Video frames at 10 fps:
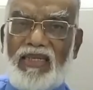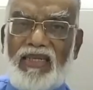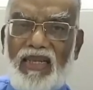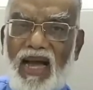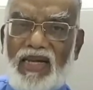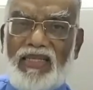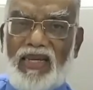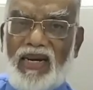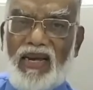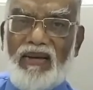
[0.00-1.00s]
the
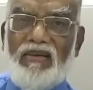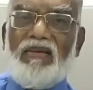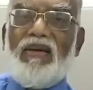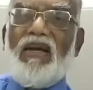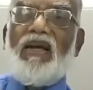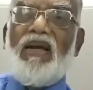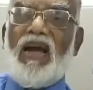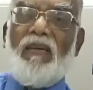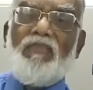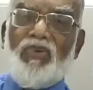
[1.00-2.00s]
acid
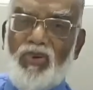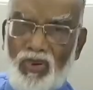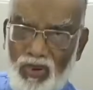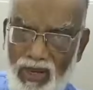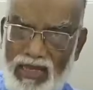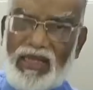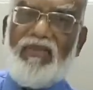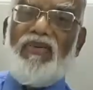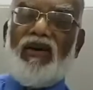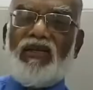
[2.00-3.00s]
comes to the
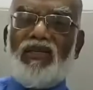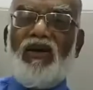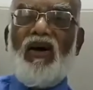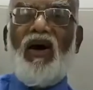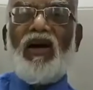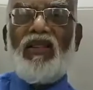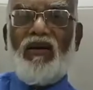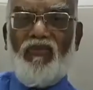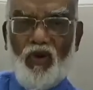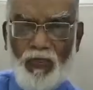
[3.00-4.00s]
esophagus or the
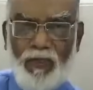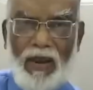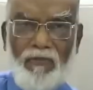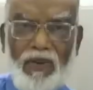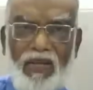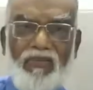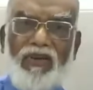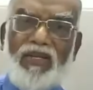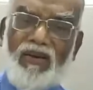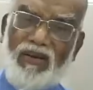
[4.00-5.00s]
food pipe,
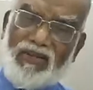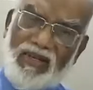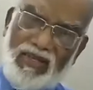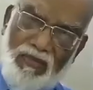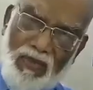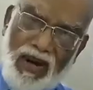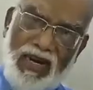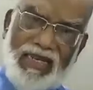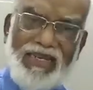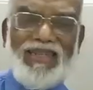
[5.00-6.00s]
which causes the
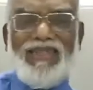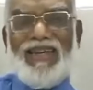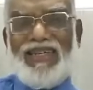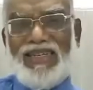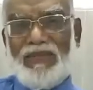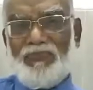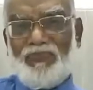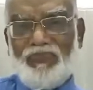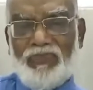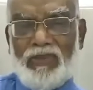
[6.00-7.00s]
burning sensation.
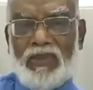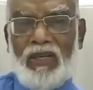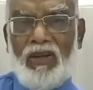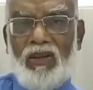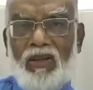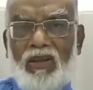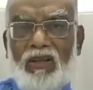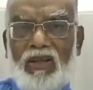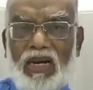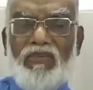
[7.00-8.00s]

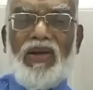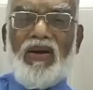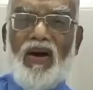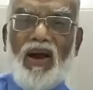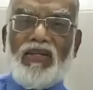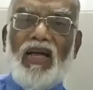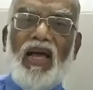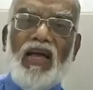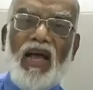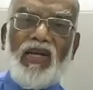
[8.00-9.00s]
That we call as
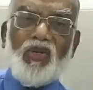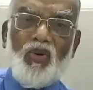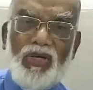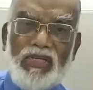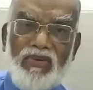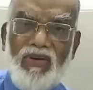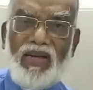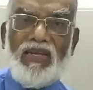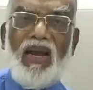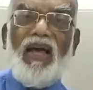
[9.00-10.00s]
a
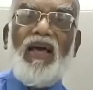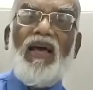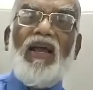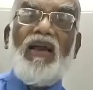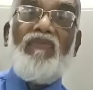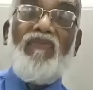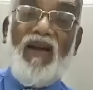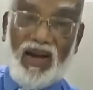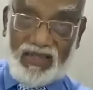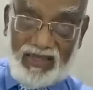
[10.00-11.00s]
gastroesophageal
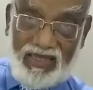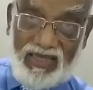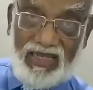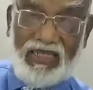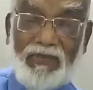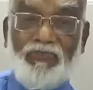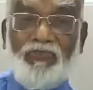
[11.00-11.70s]
reflux disease.